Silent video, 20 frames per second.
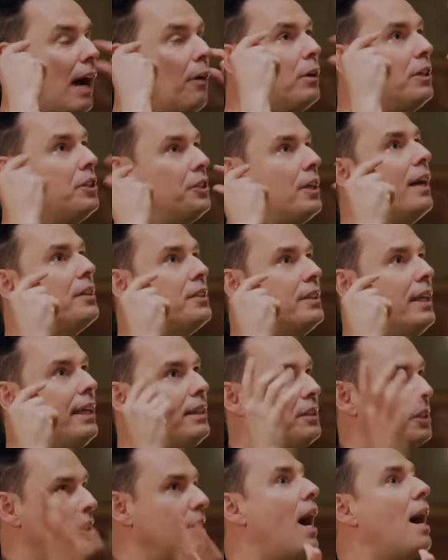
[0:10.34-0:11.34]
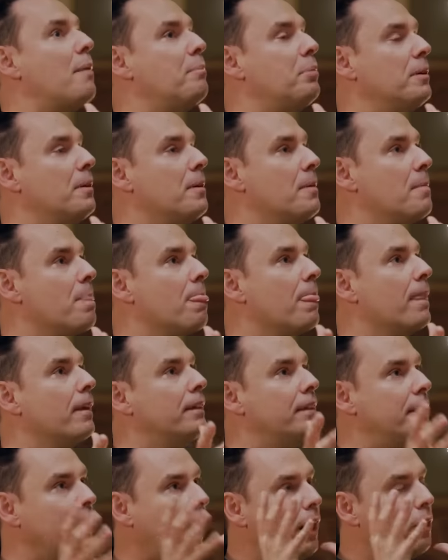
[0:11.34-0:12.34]
Doubt is not saying stop.
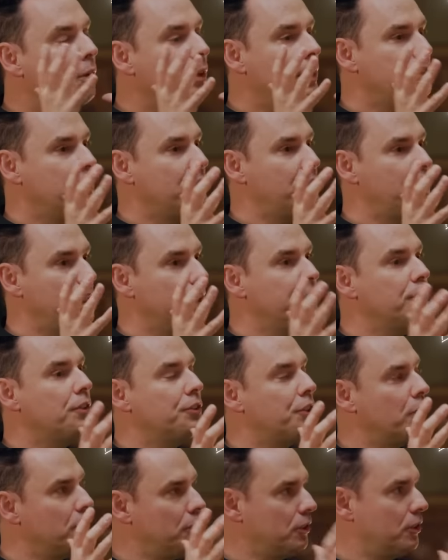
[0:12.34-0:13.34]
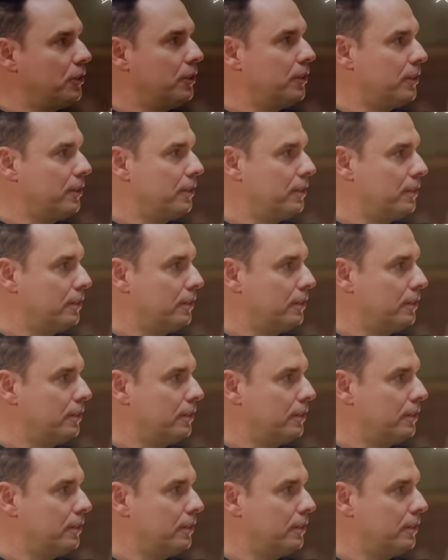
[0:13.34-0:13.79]
Doubt is a signal to learn.